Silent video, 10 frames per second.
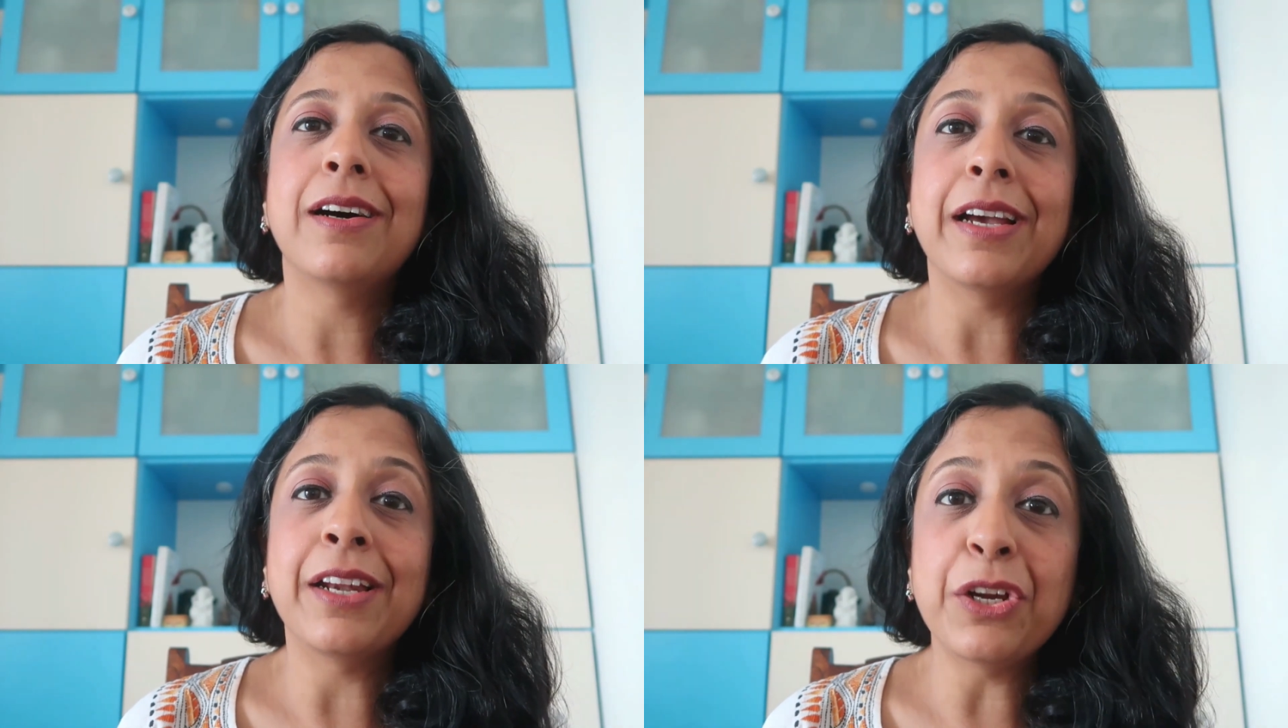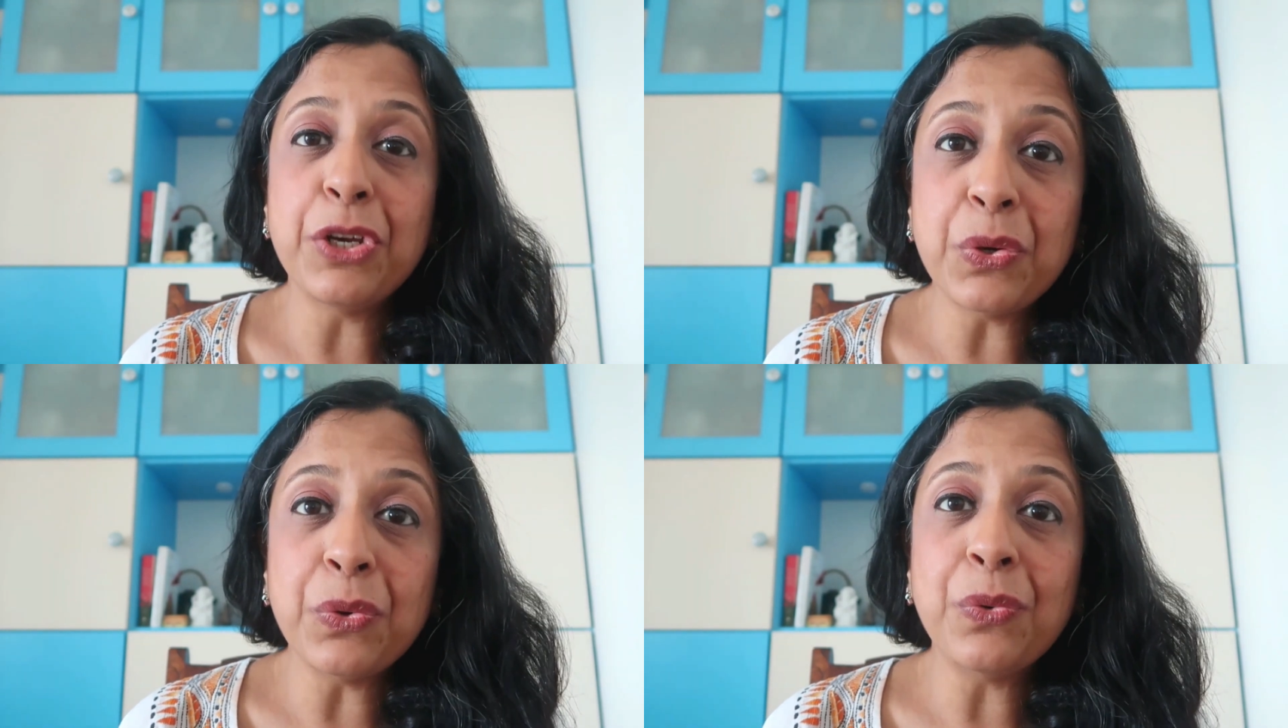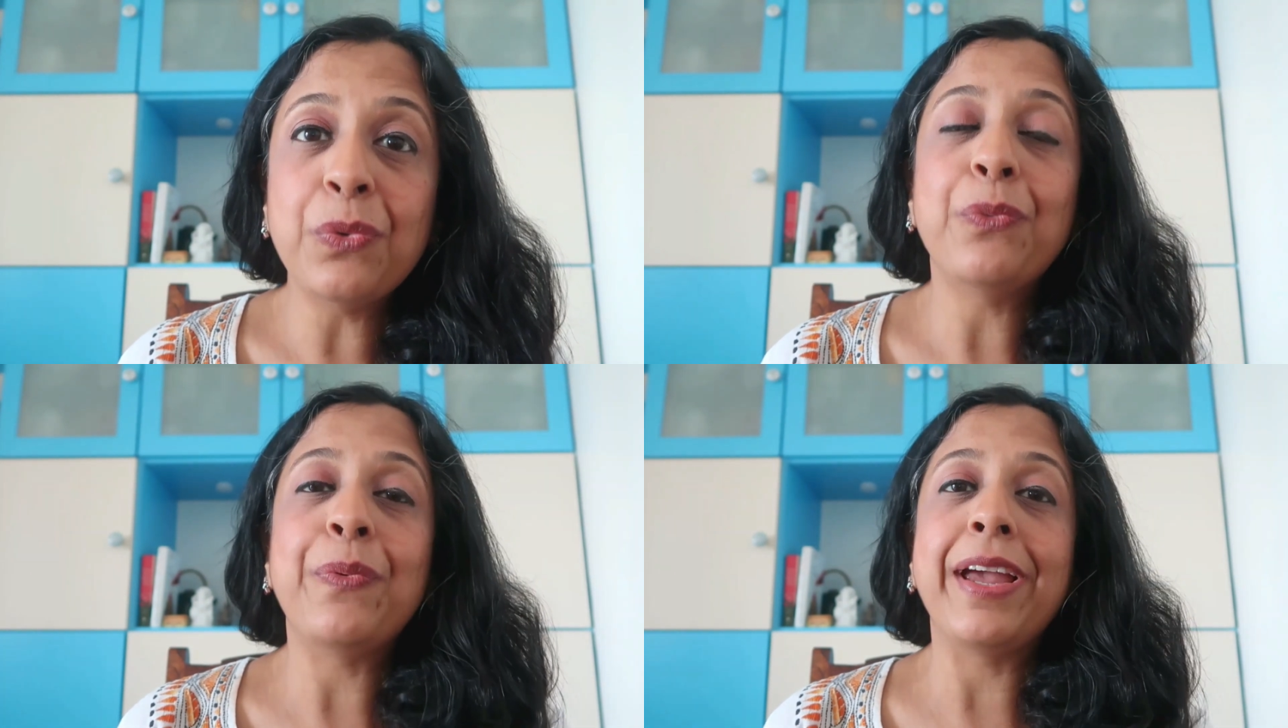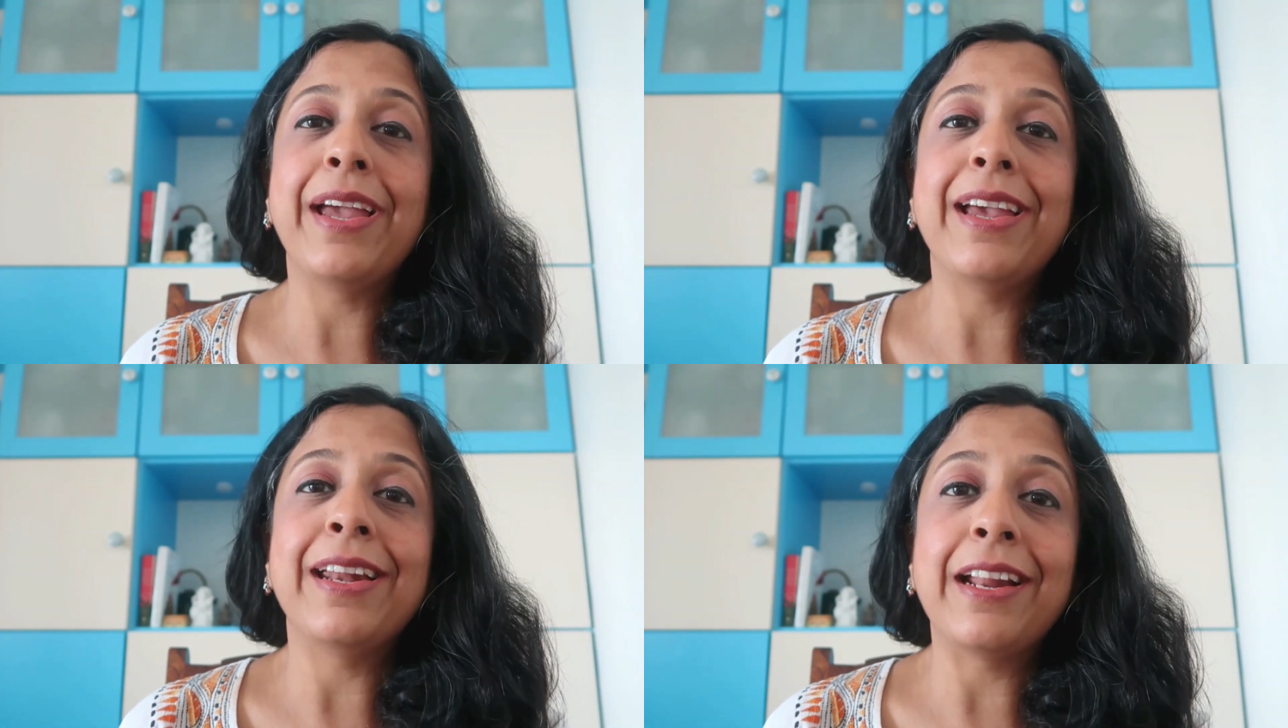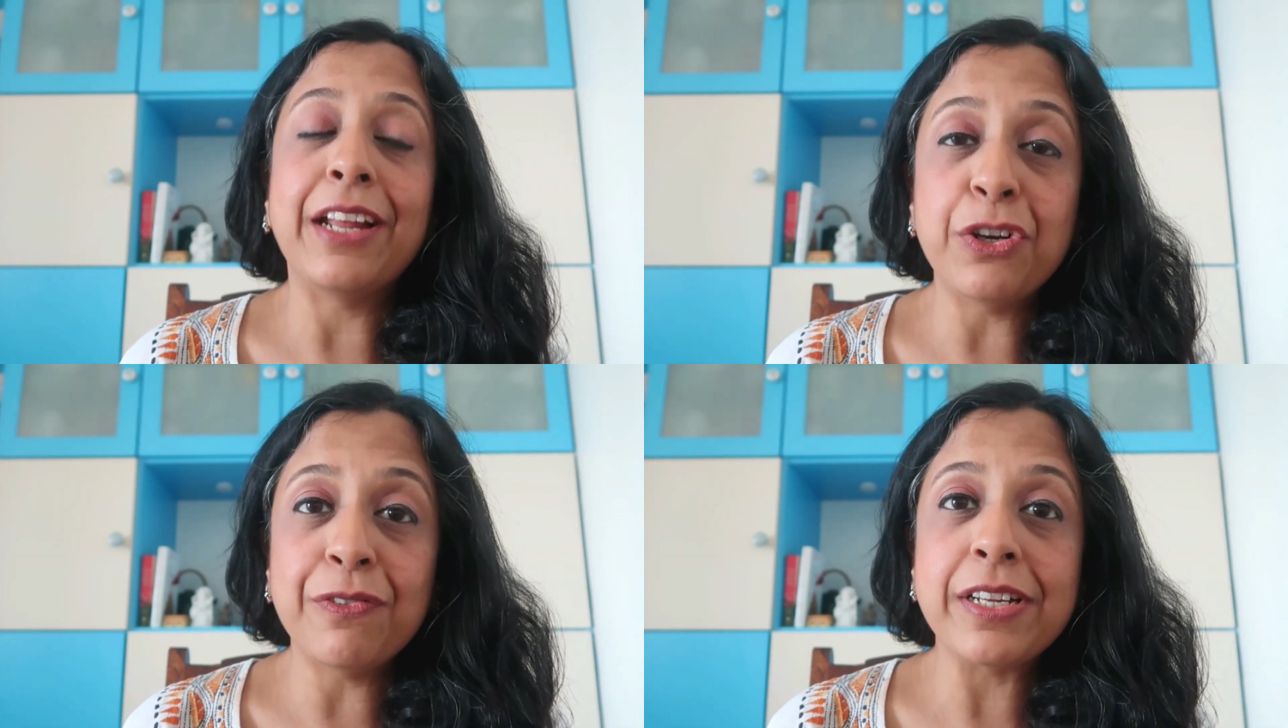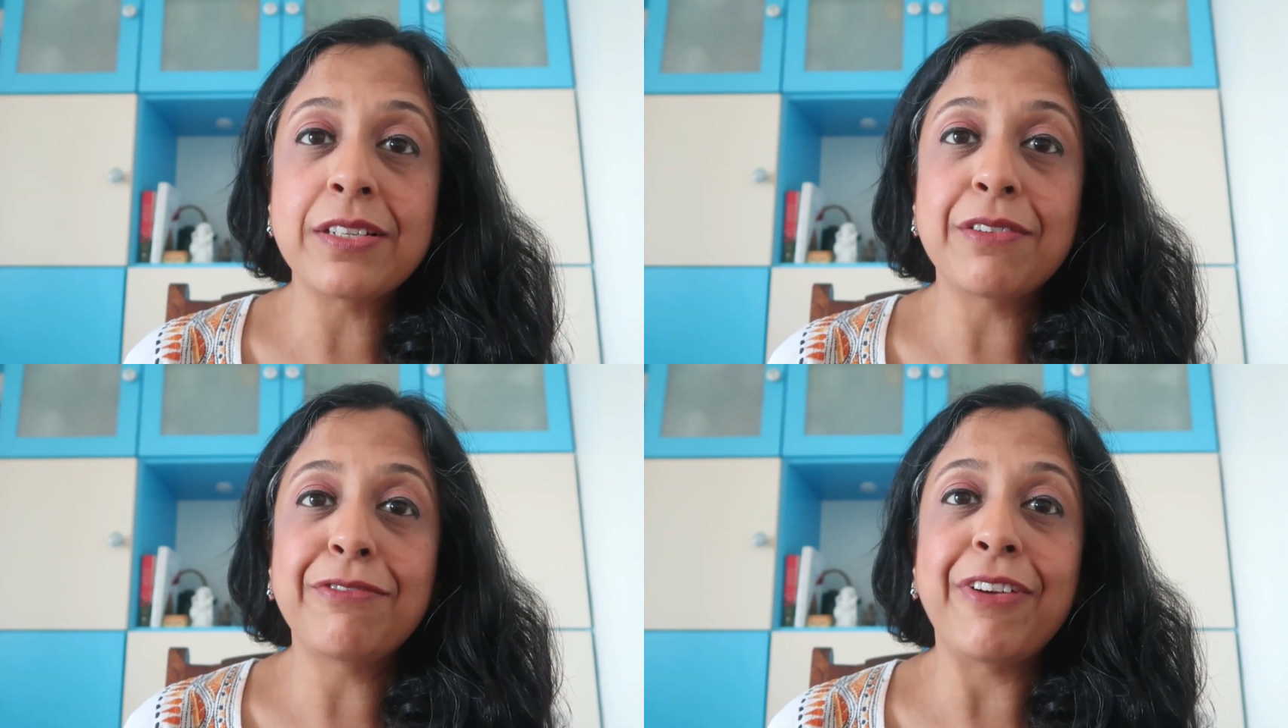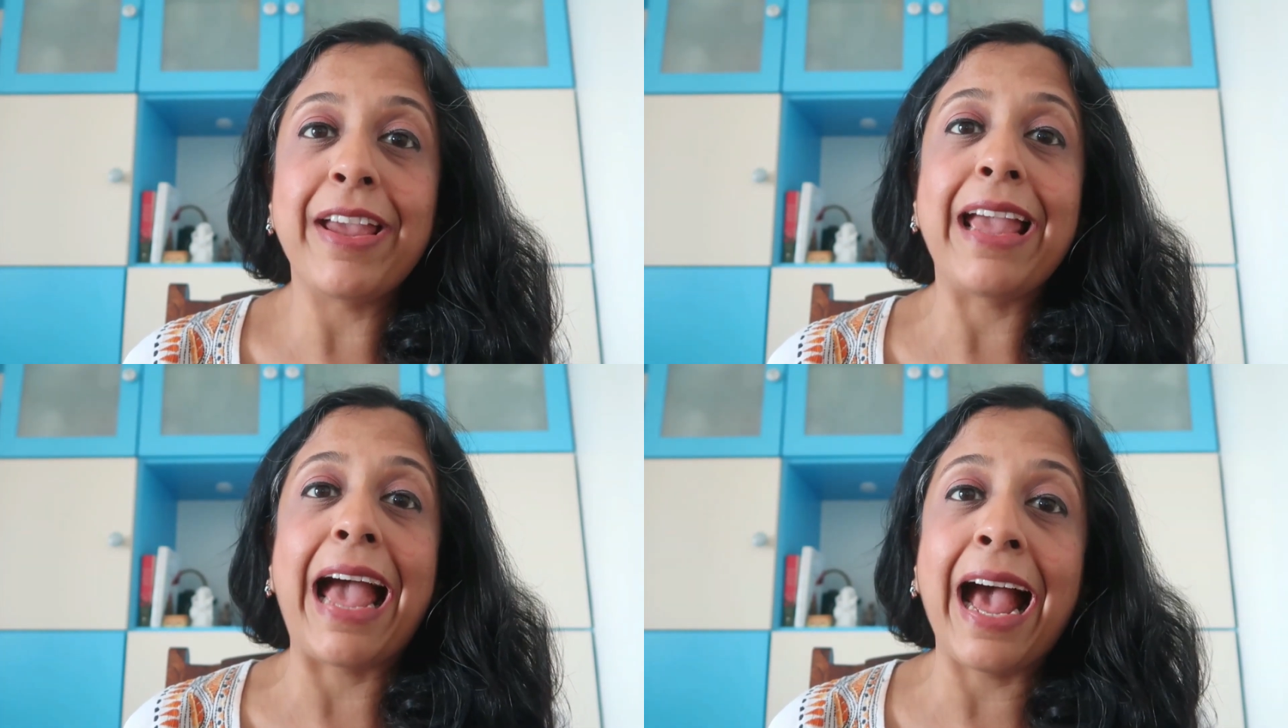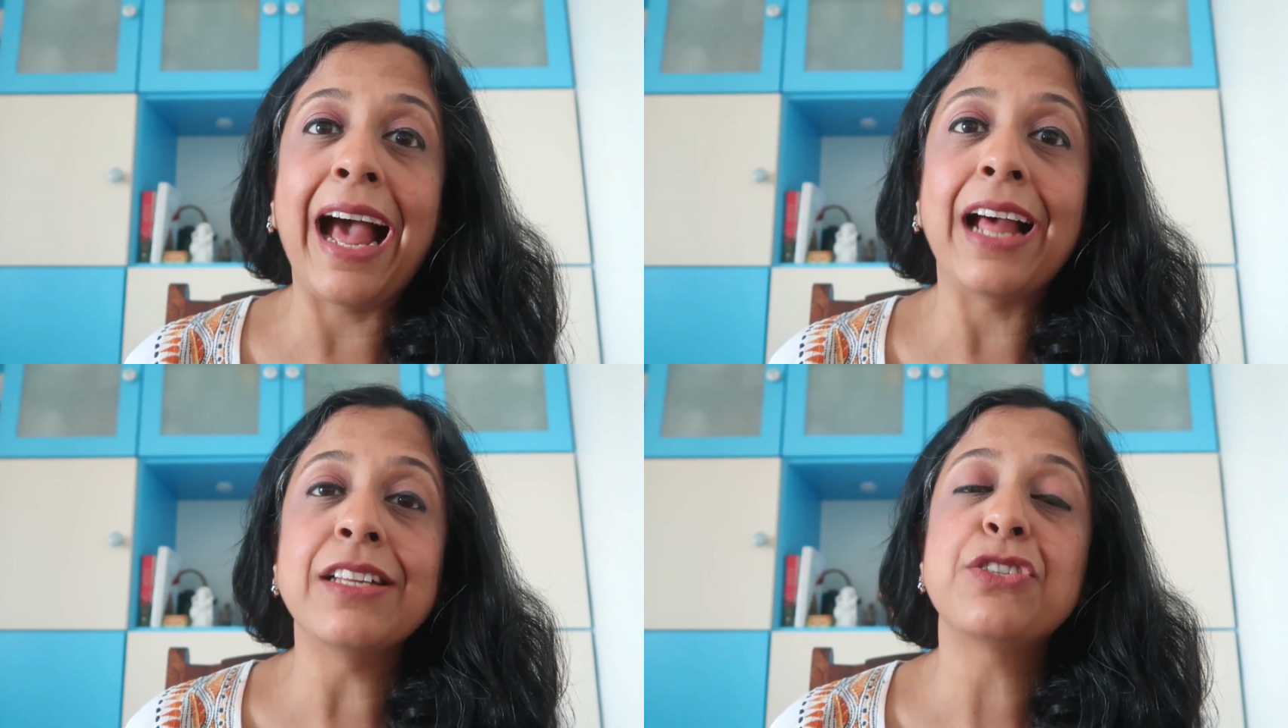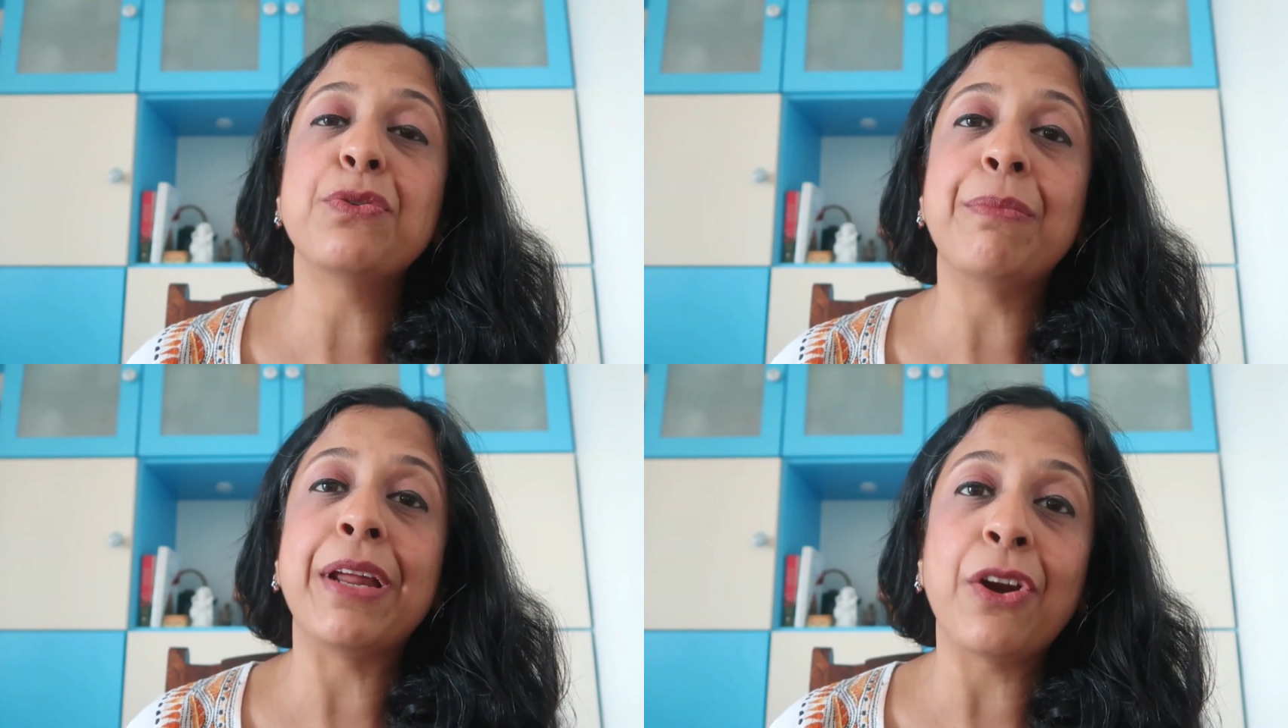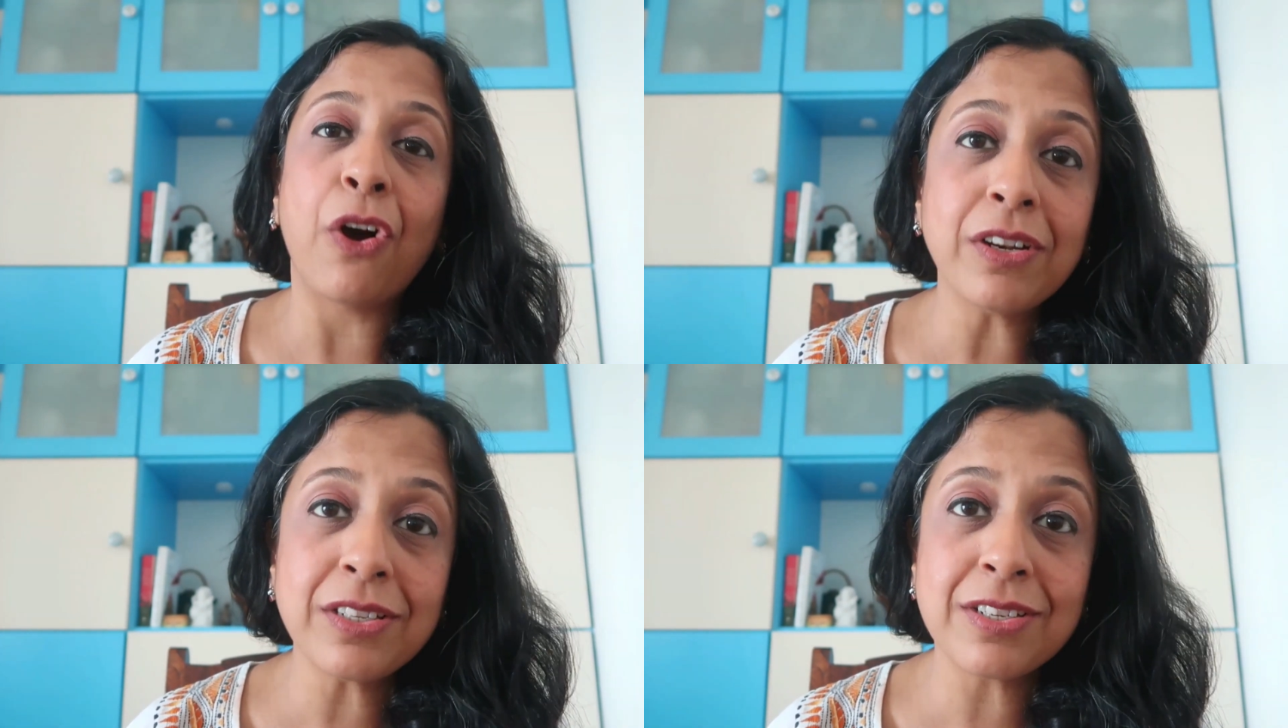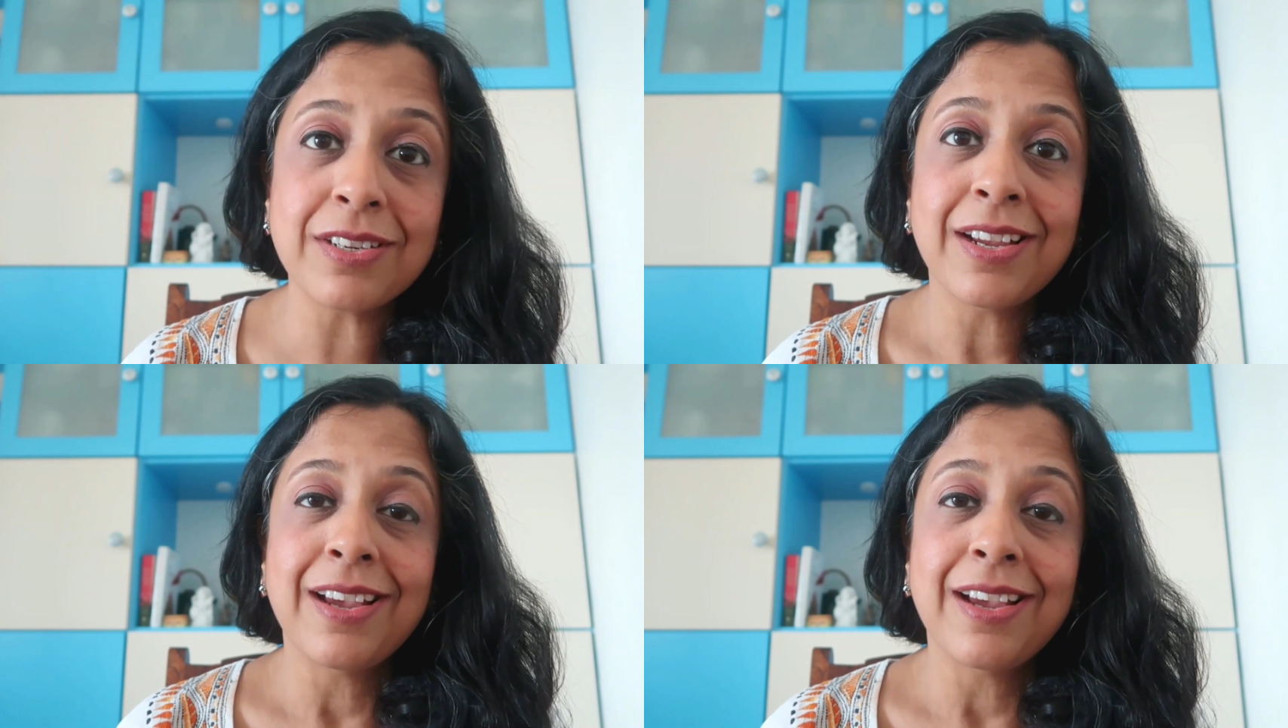in a new way, in an innovative way, and you may not